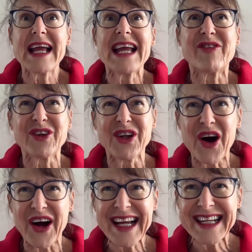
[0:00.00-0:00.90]
If you
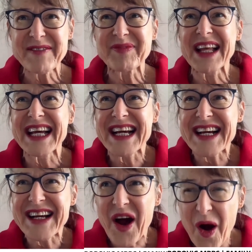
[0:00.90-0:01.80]
like,
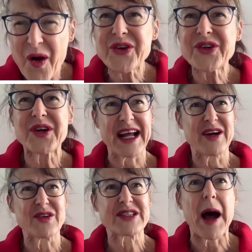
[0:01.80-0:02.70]
older
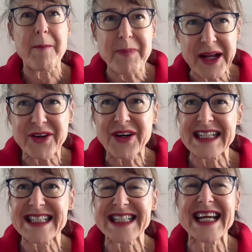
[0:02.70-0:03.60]
adults are better
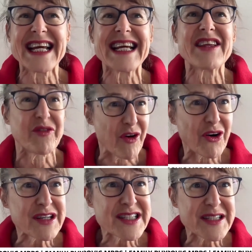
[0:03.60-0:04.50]
at seeing the
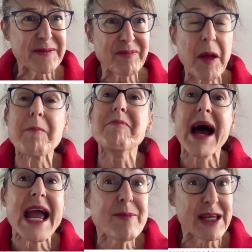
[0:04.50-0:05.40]
forest,
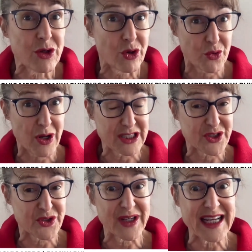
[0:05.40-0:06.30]
maybe not quite
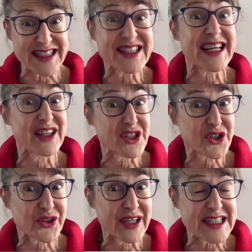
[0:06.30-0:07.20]
as good as seeing the
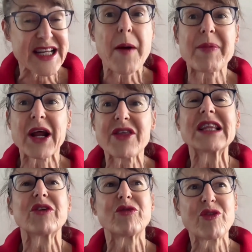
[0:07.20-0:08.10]
trees. But I
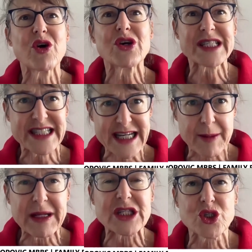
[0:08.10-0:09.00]
think the first
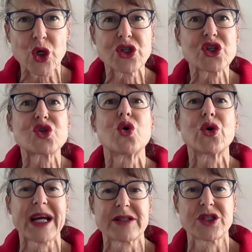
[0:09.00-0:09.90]
step is not to
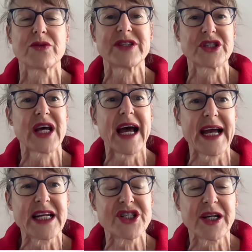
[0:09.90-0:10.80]
talk ourselves into
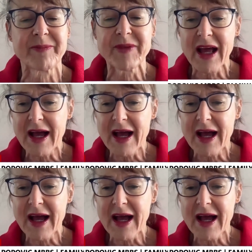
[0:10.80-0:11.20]
aging.